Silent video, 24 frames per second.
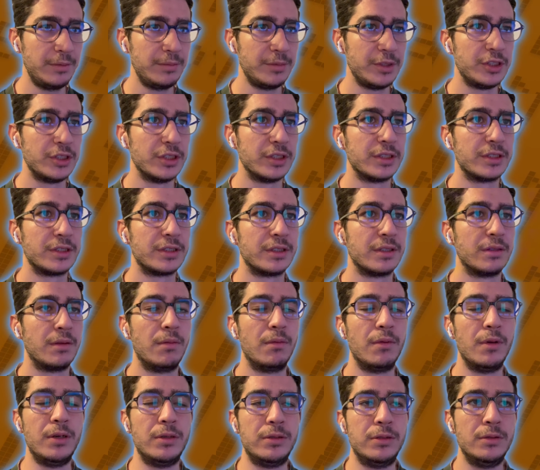me just
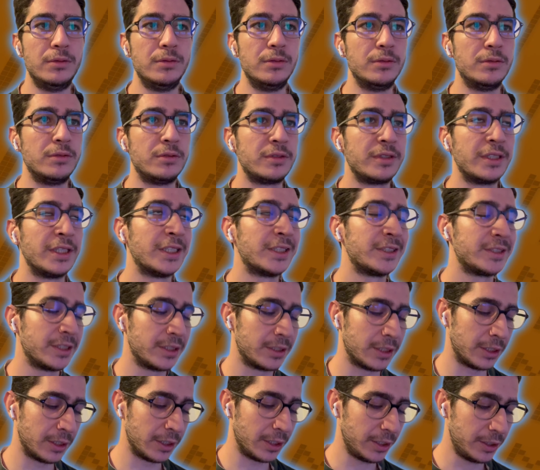test it
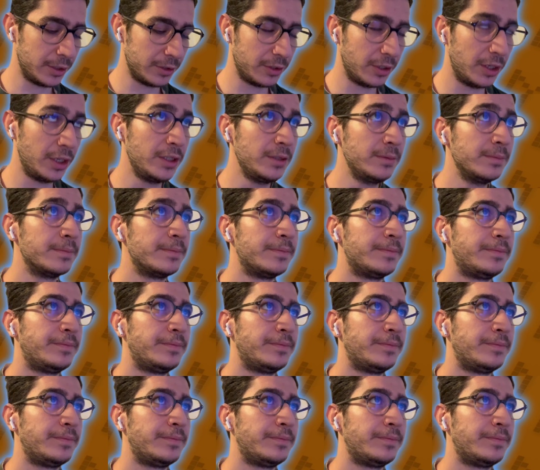another time.